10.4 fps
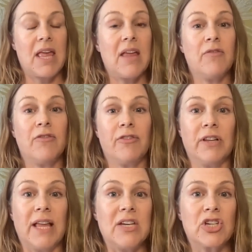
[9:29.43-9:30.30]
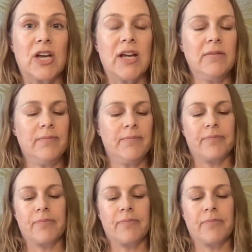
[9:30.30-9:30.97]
inflation,